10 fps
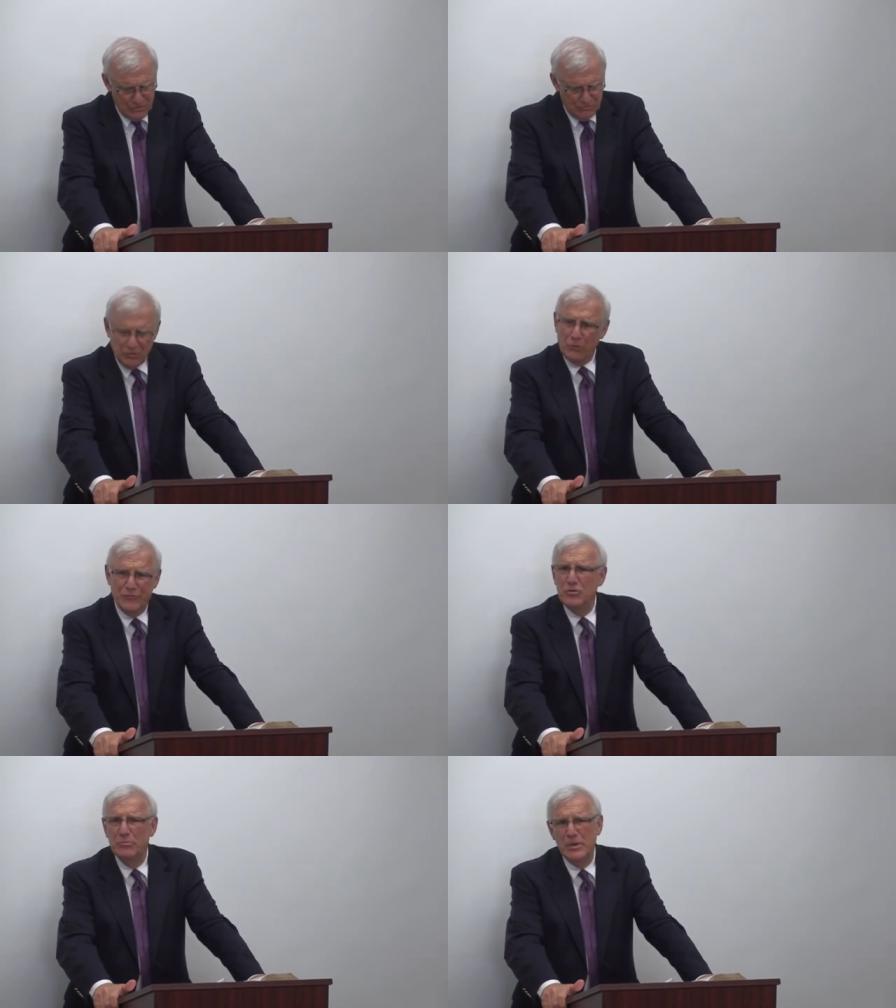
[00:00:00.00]
so
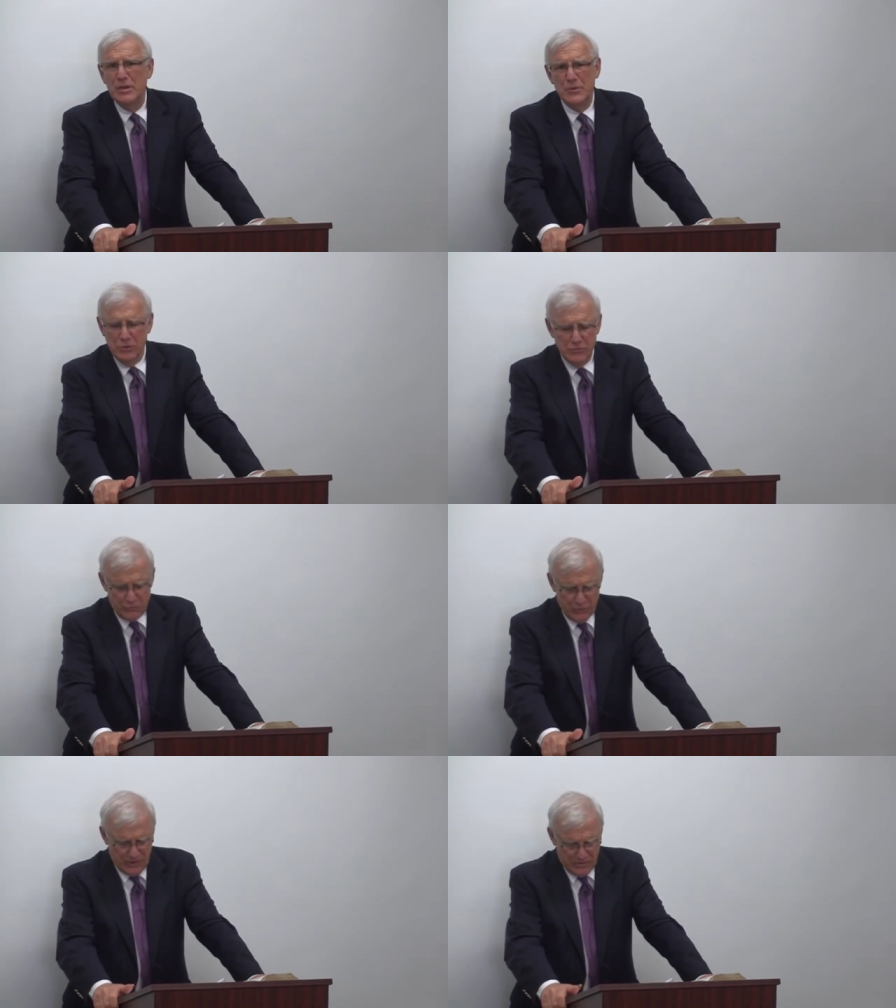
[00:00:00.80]
few men that are
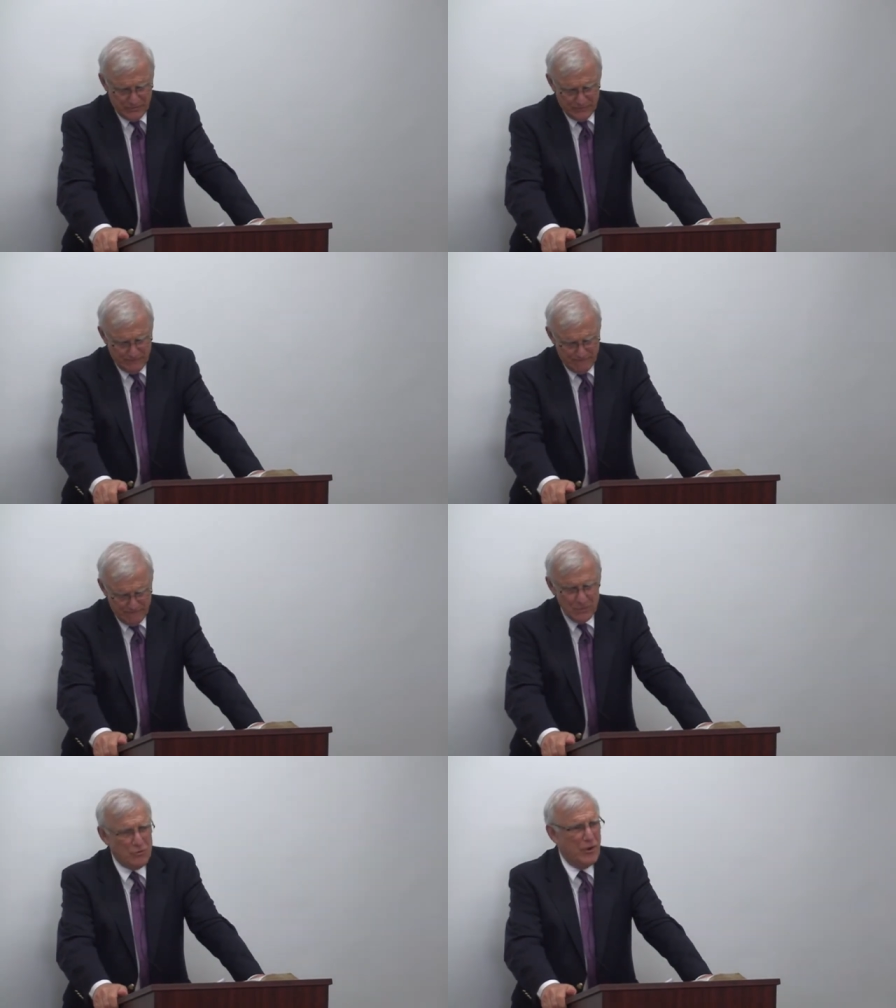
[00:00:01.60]
trained.
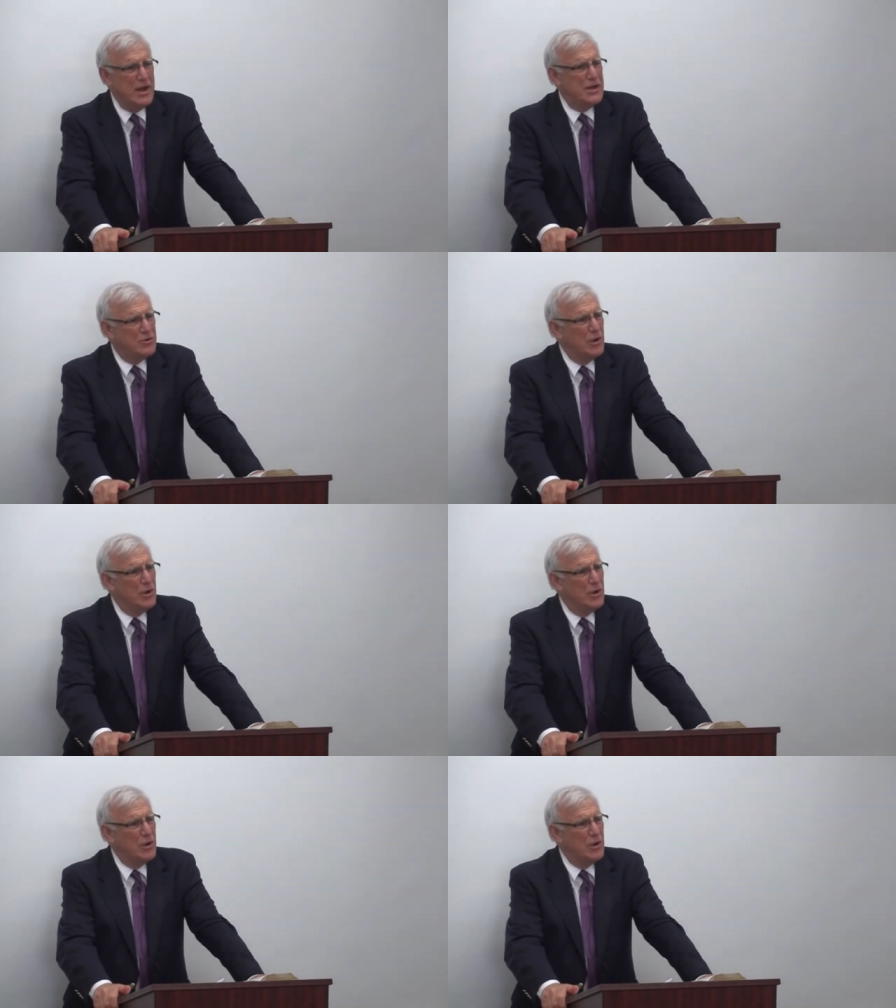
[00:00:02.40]
Great,